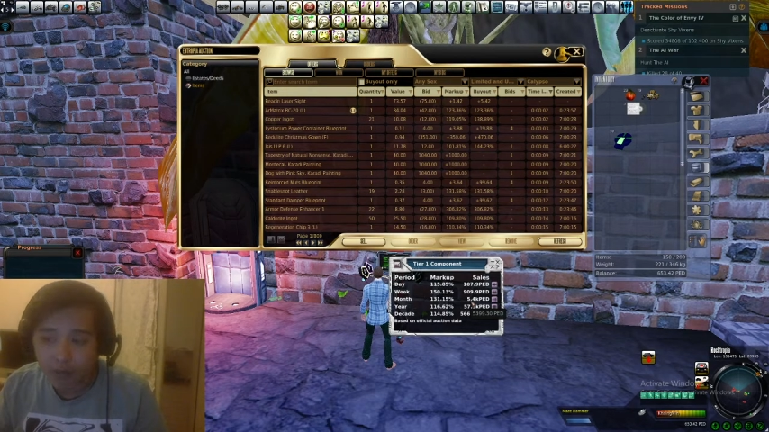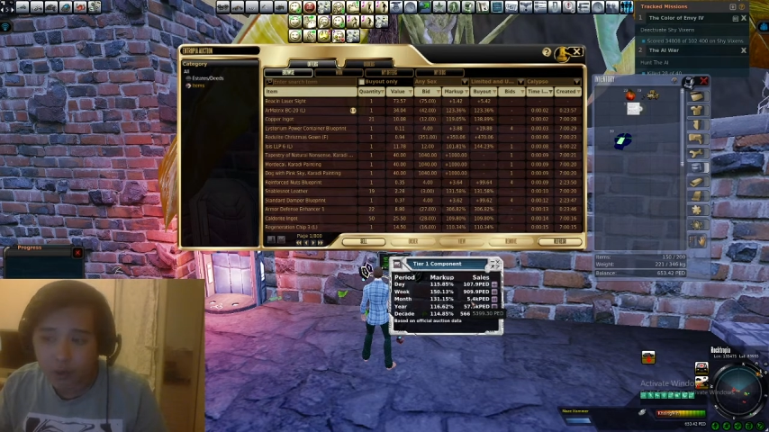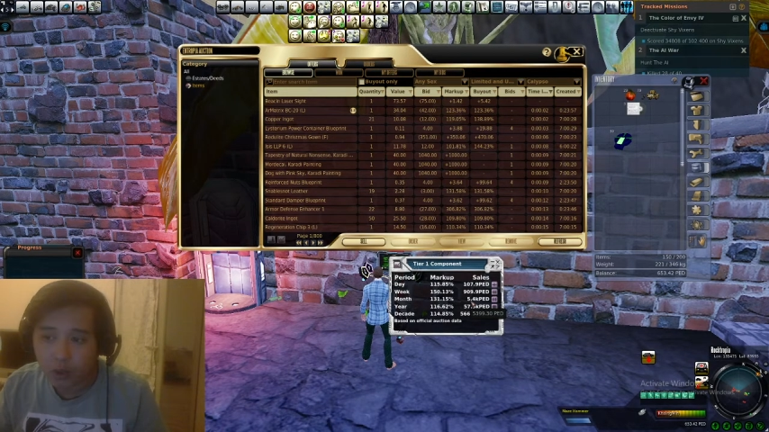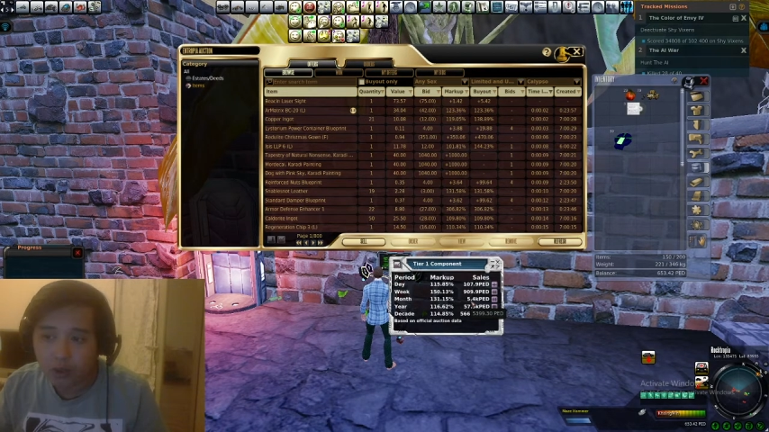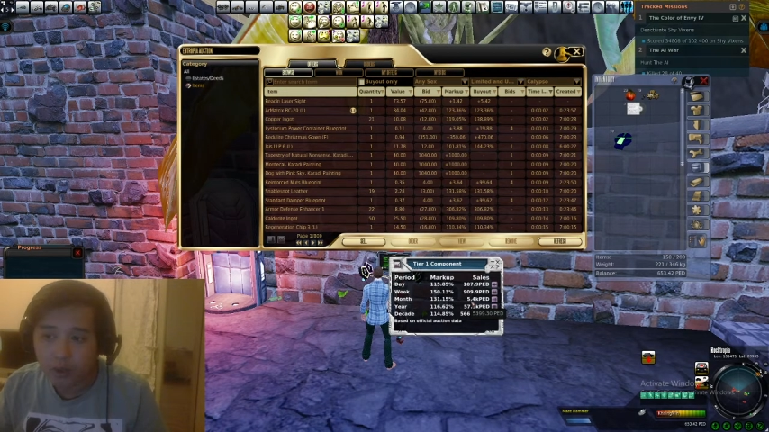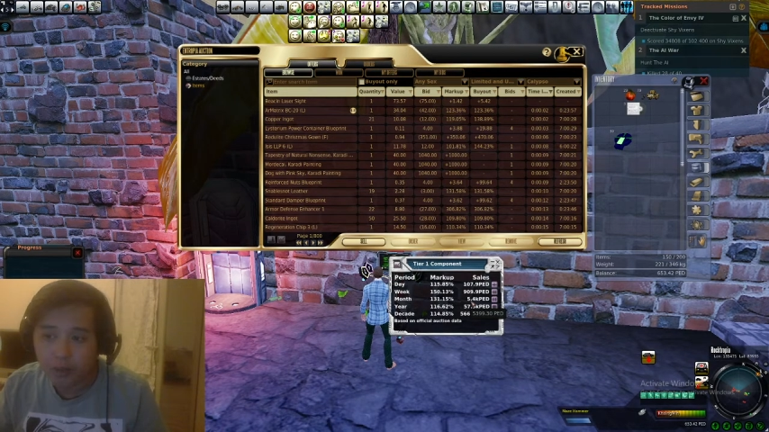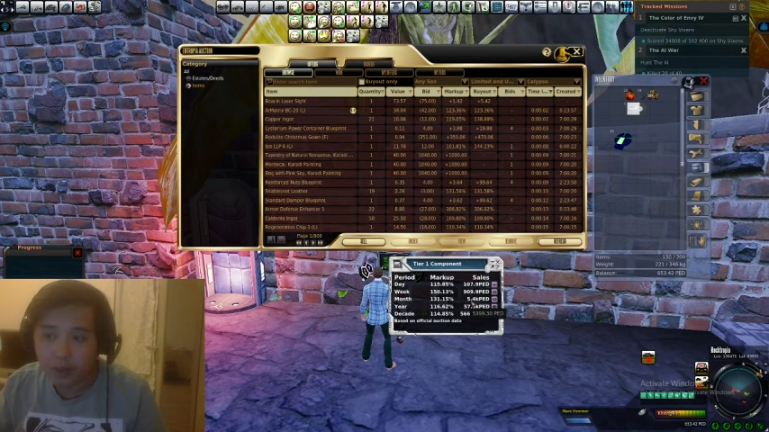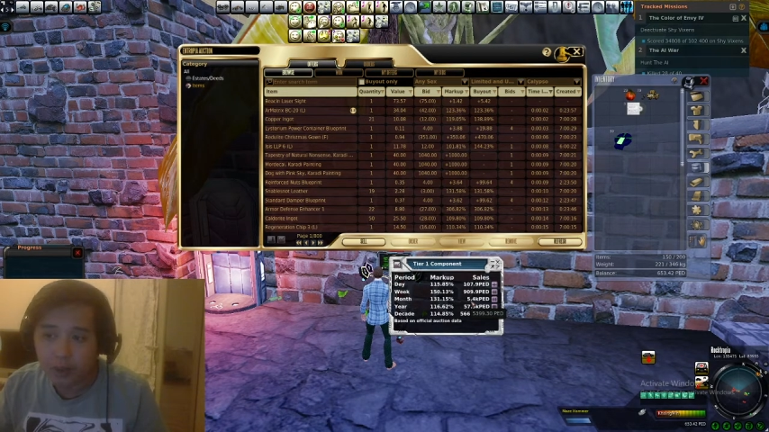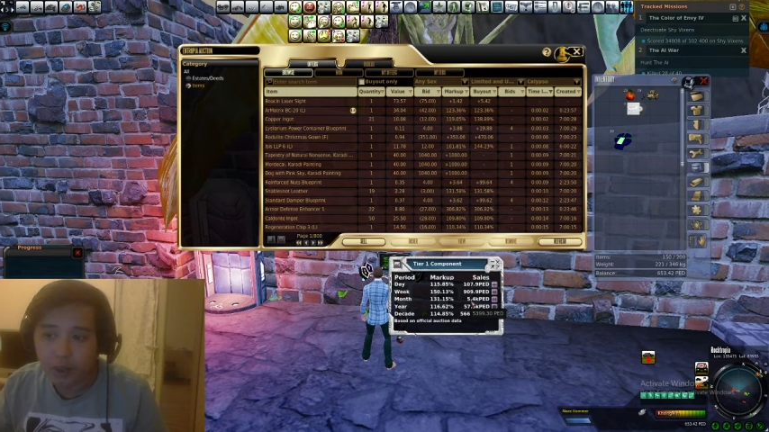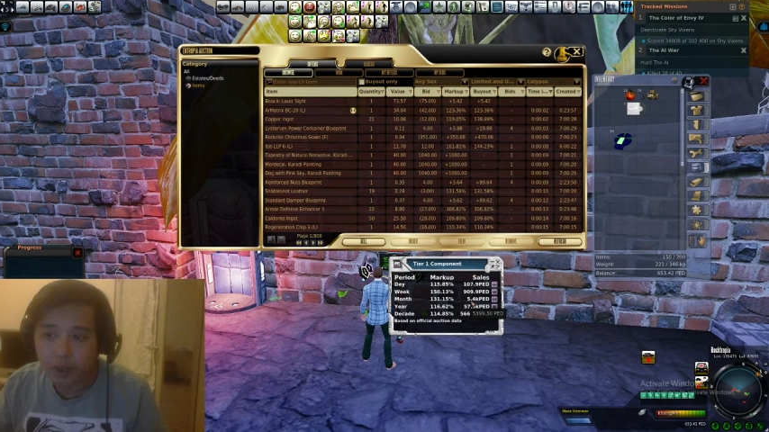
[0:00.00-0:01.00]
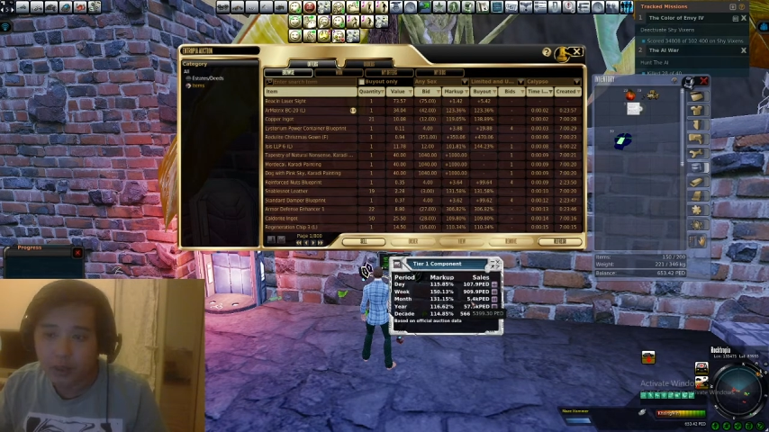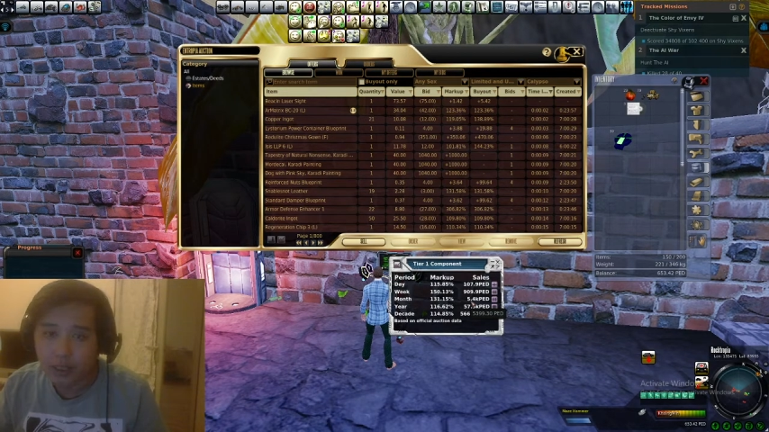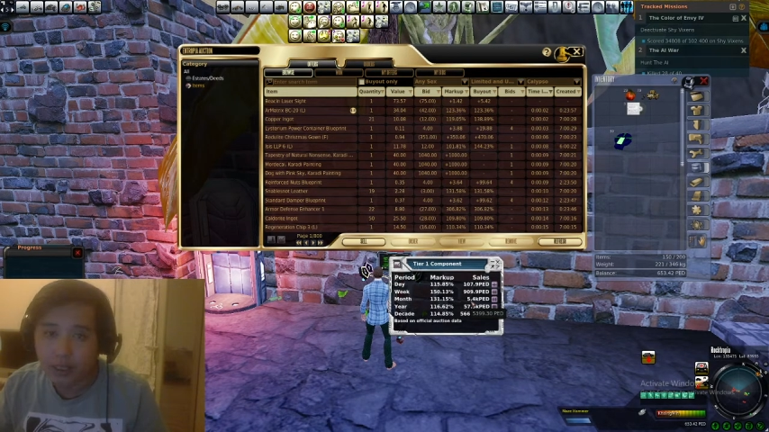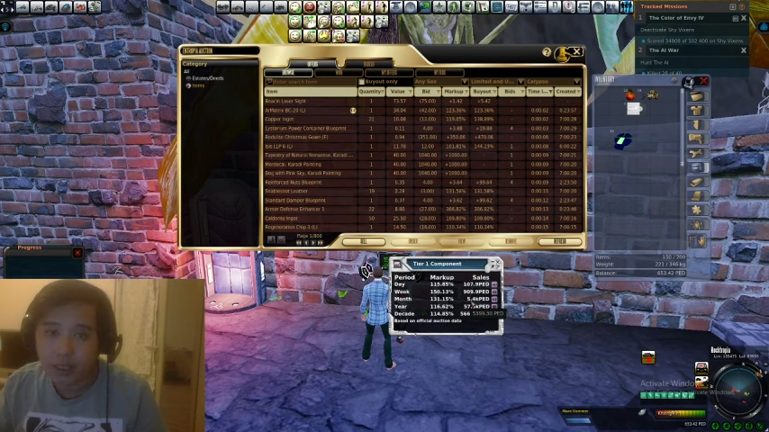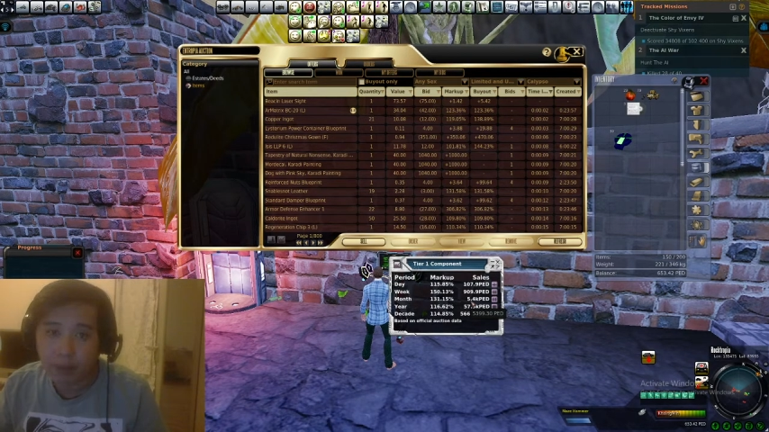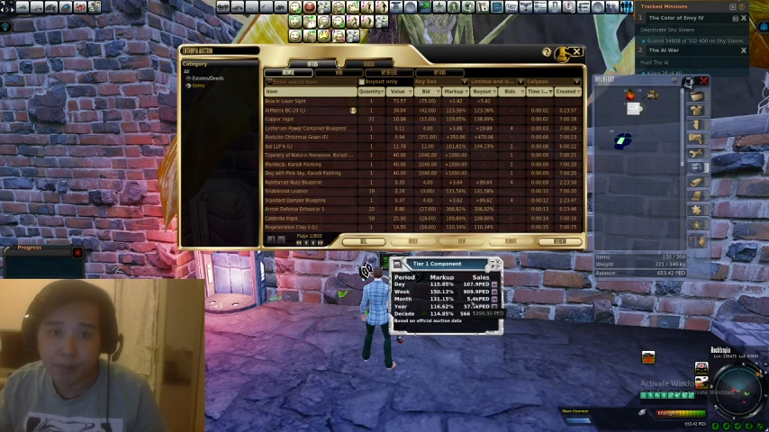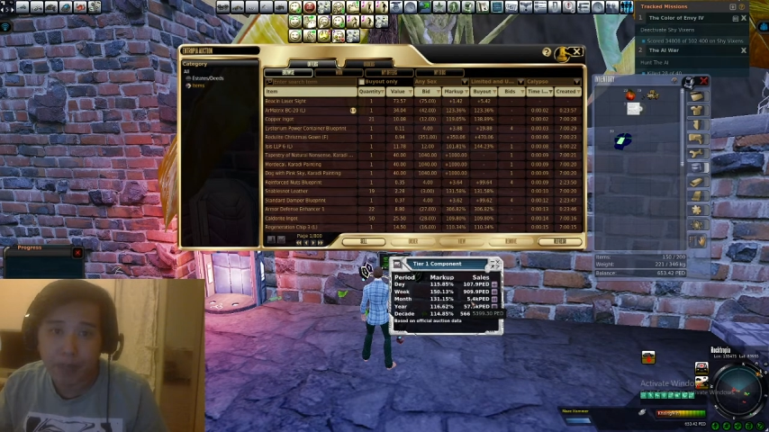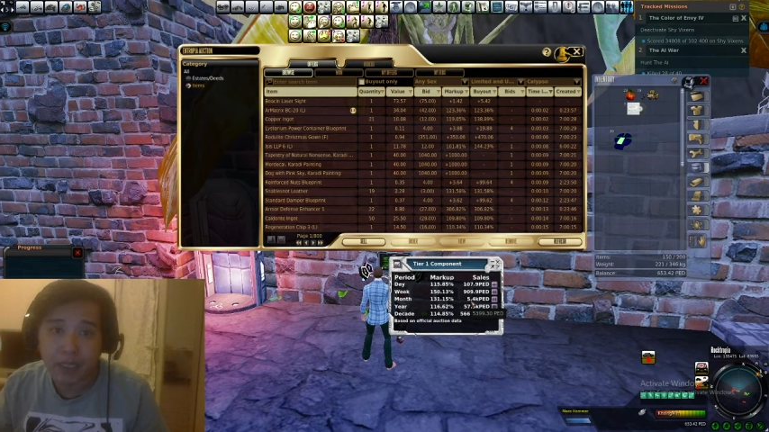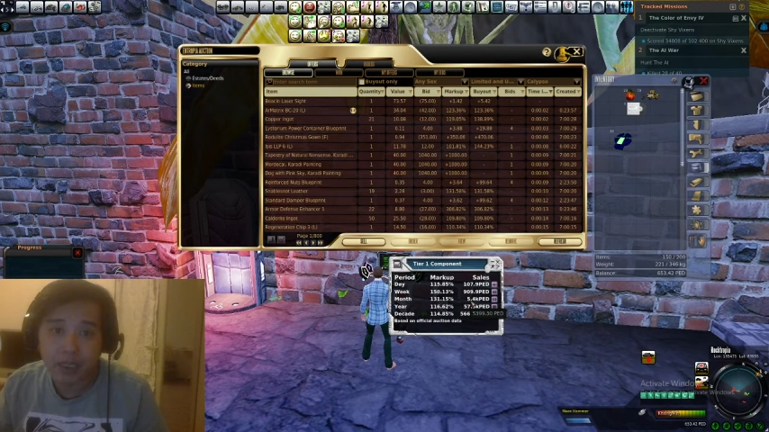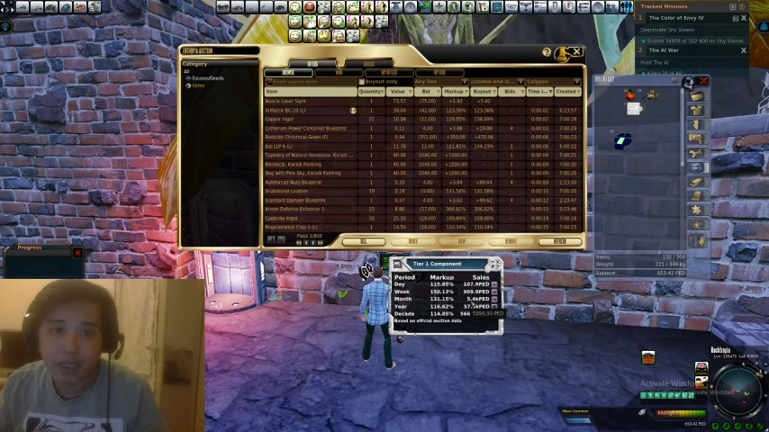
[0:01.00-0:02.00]
those because that's a
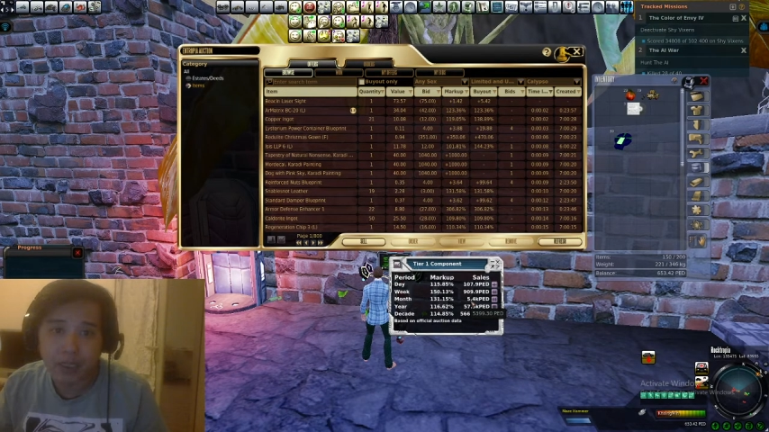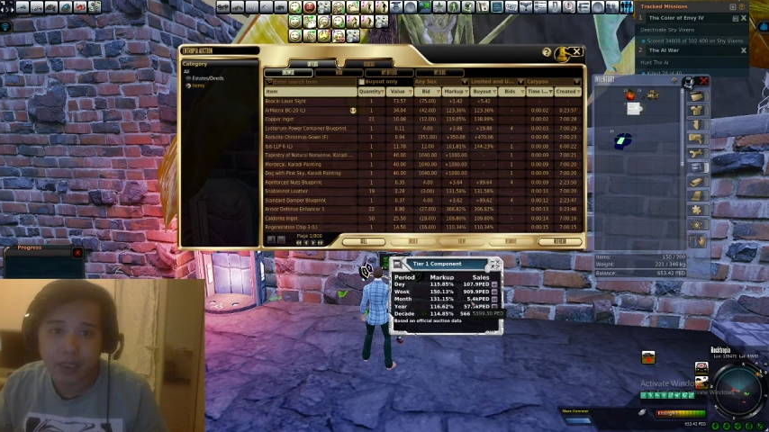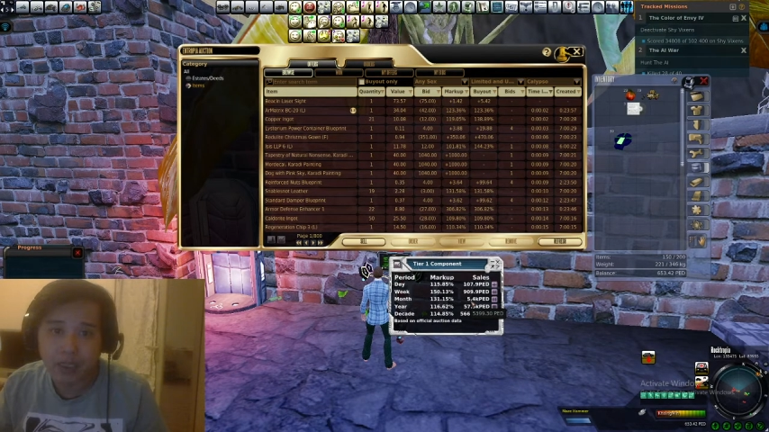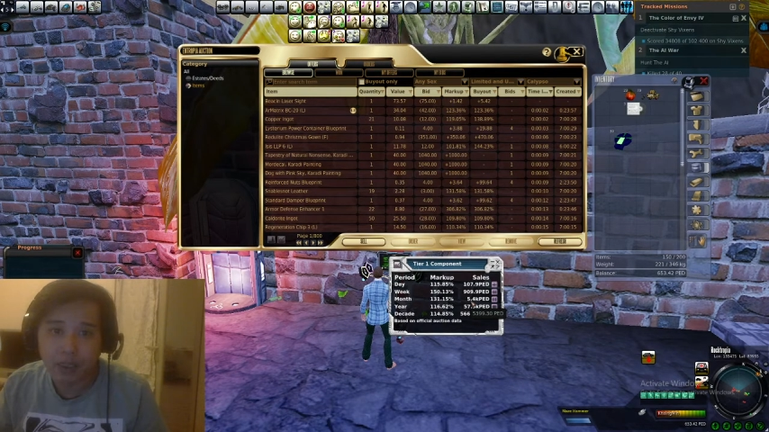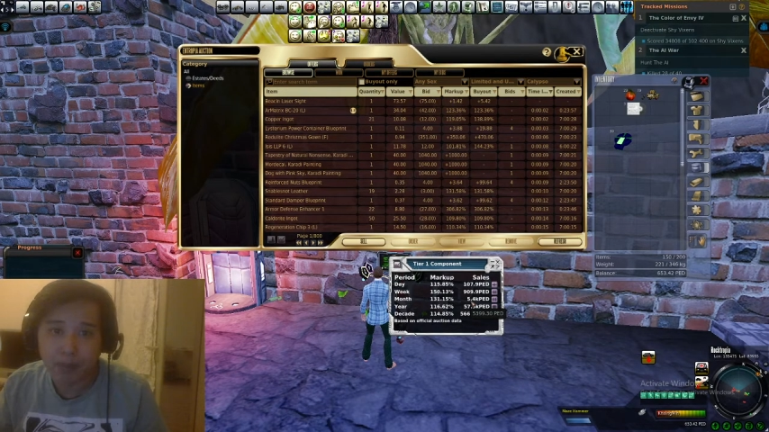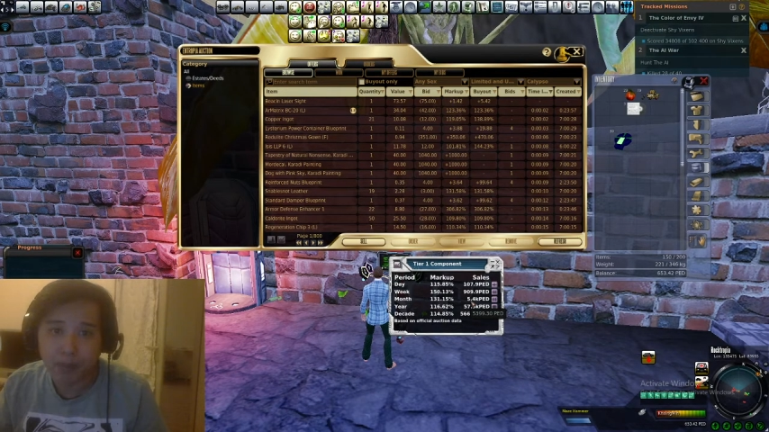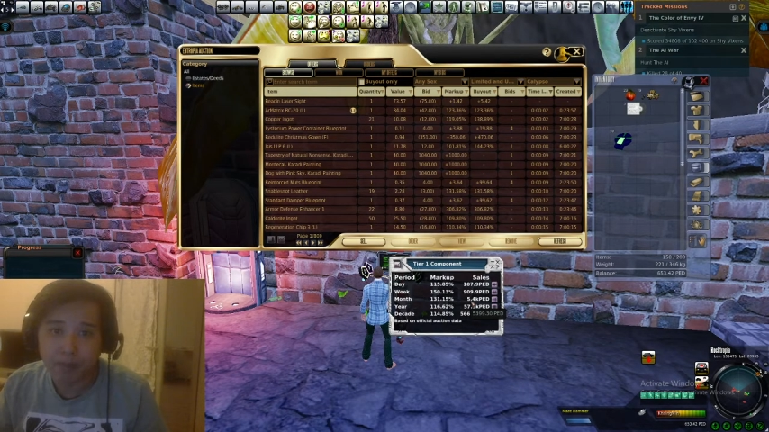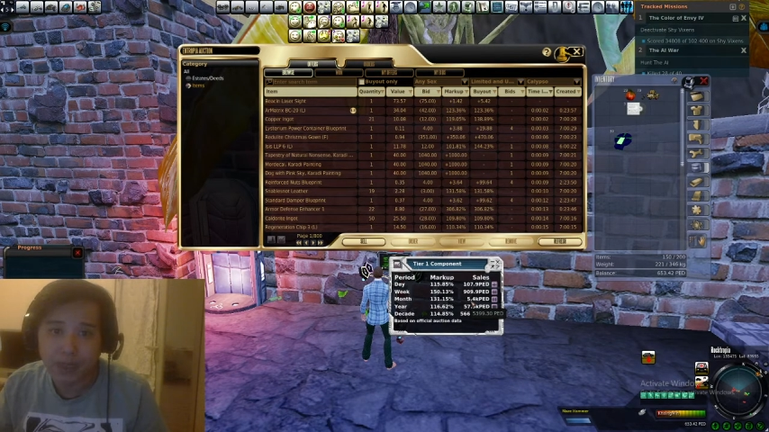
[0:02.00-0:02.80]
maximum